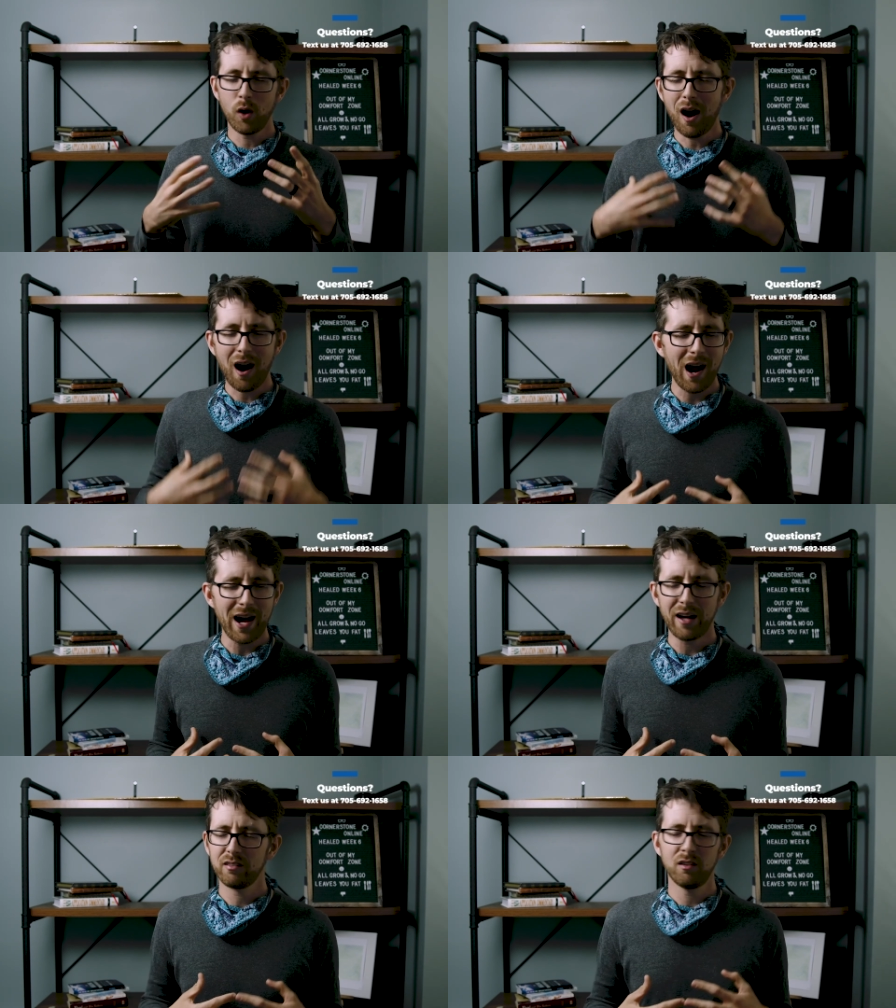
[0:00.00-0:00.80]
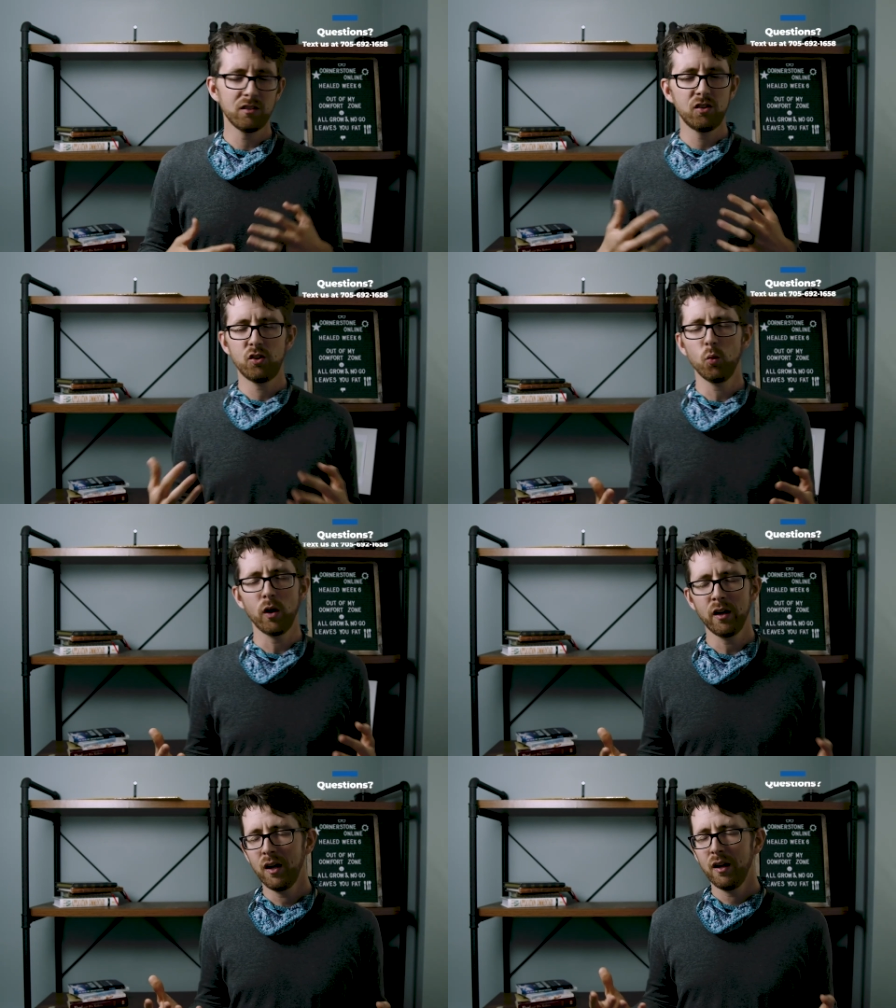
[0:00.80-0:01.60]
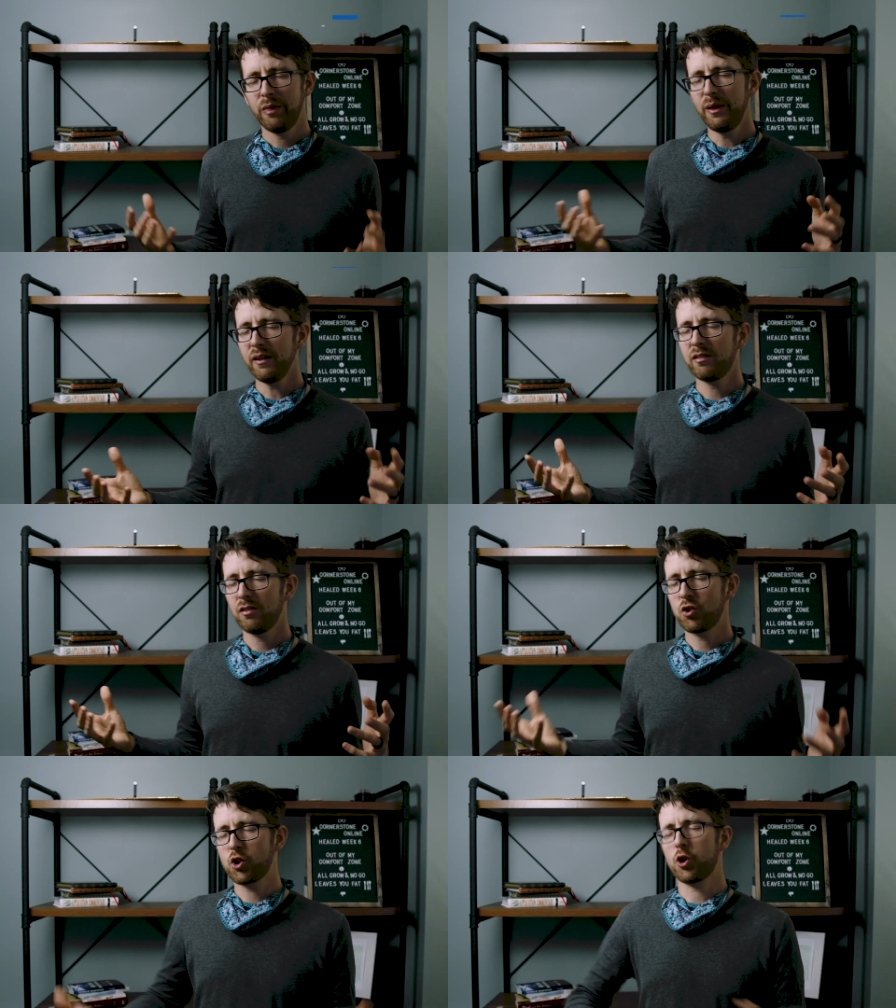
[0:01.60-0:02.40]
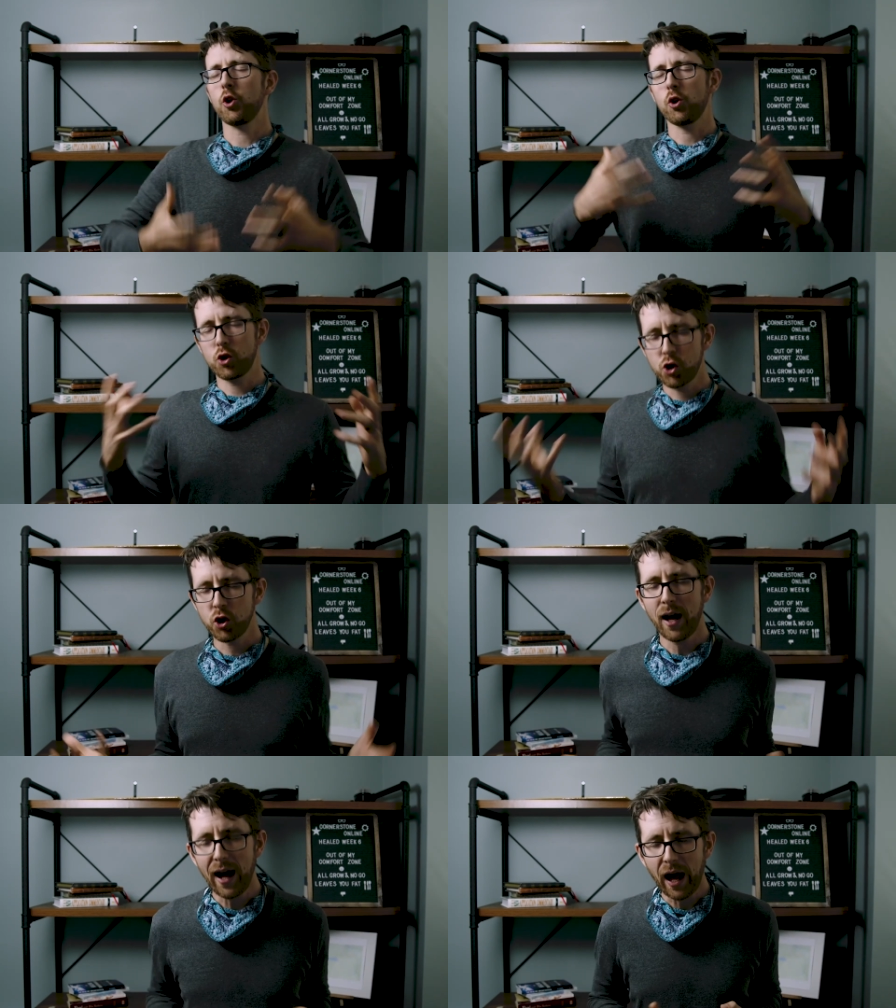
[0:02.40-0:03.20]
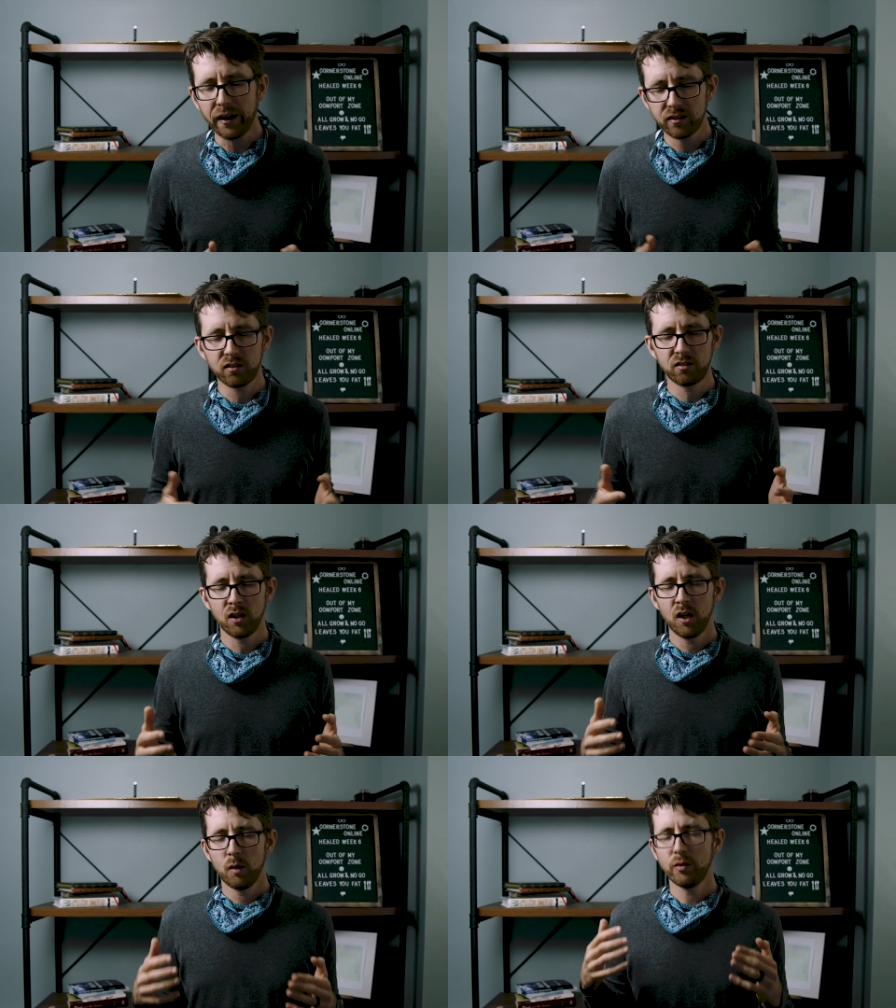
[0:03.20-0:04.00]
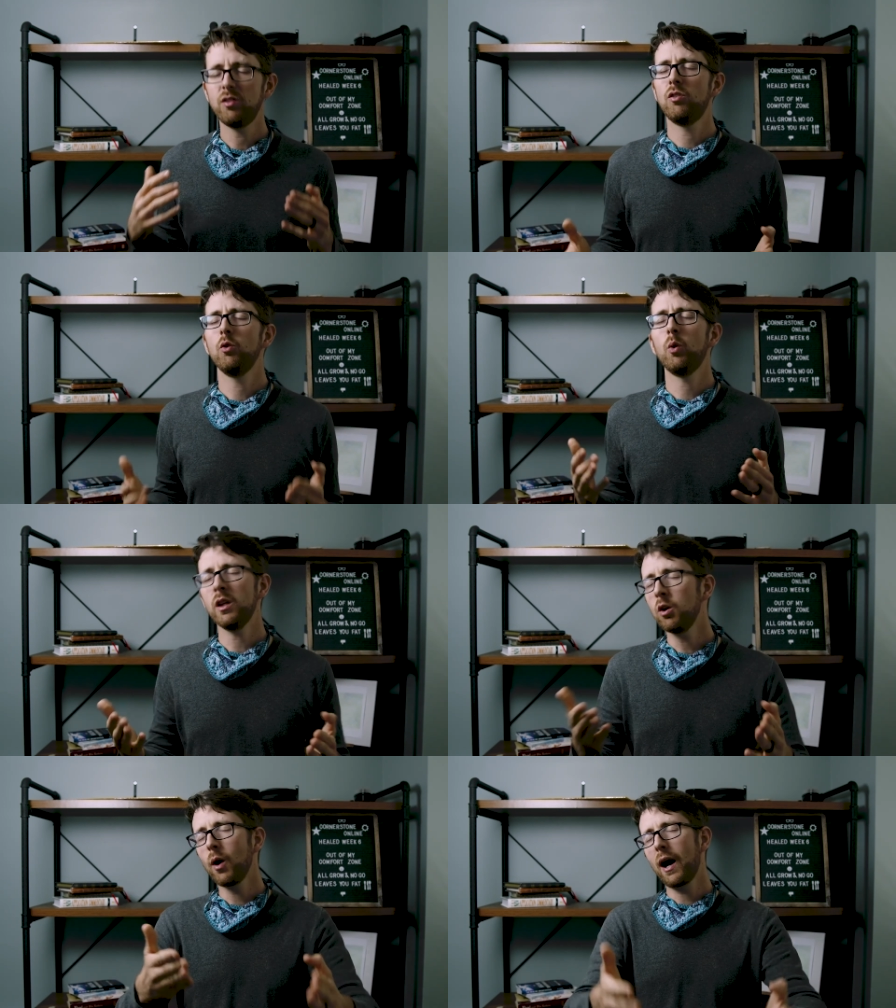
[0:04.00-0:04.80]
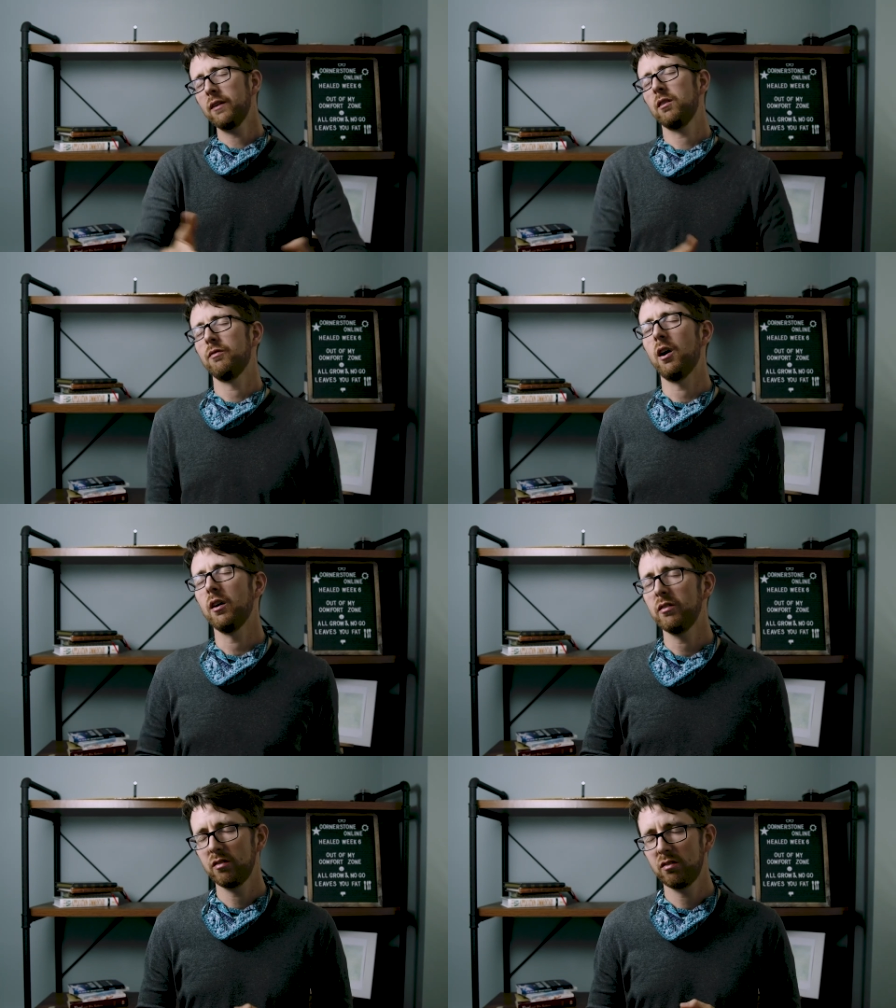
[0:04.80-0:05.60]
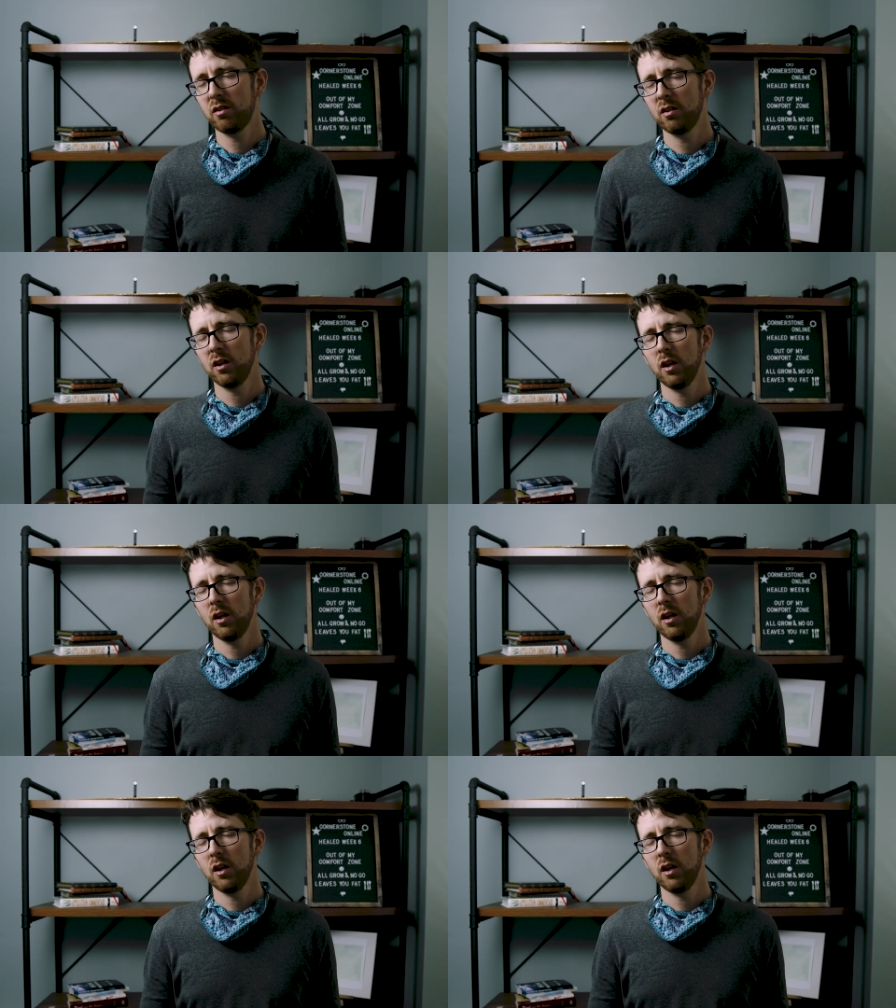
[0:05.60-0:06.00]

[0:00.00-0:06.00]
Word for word: what I ask, not to do what this church asks, but to do what you ask of us.